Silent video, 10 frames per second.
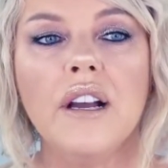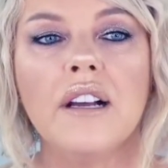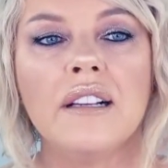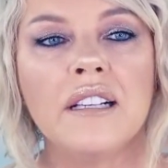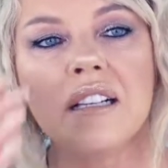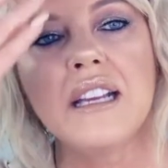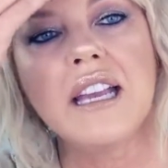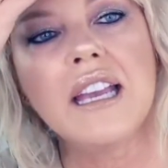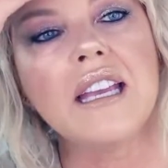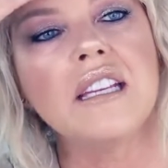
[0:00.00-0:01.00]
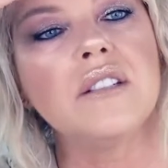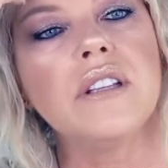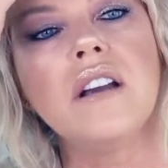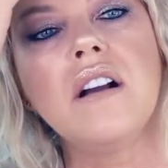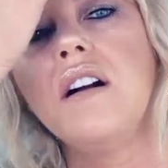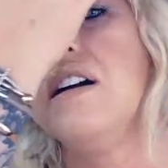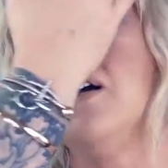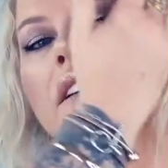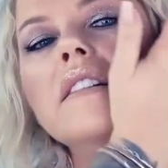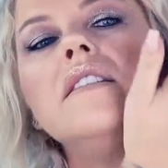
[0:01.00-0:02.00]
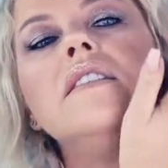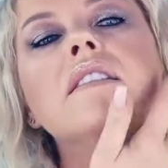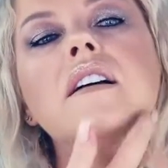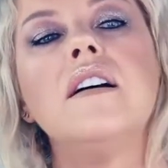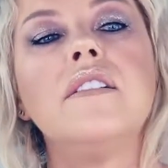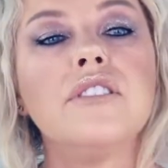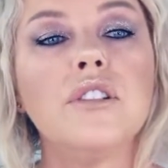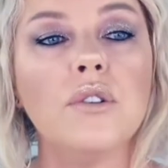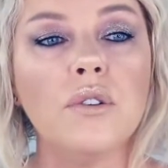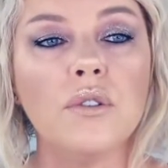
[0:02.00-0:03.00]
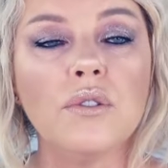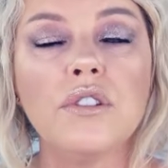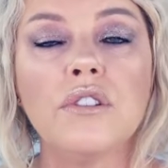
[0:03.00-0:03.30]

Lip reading: and the eyes I've called,